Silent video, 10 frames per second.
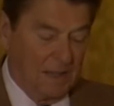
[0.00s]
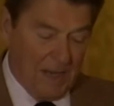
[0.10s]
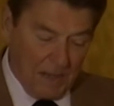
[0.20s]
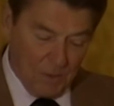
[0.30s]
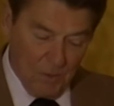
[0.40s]

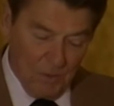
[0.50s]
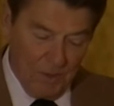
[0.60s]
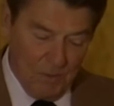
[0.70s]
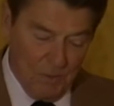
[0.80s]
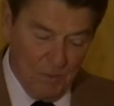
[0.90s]
not
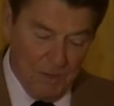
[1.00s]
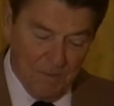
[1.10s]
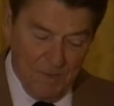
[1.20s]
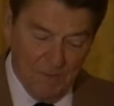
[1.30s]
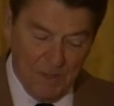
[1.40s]
only would we
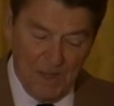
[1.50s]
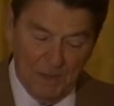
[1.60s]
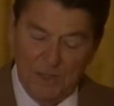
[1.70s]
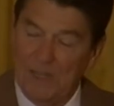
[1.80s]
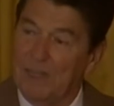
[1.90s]
have been
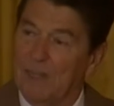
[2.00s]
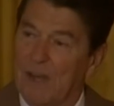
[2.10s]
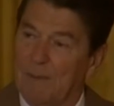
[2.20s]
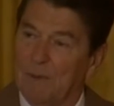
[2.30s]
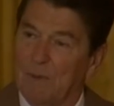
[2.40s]
without the
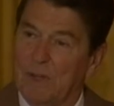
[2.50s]
economic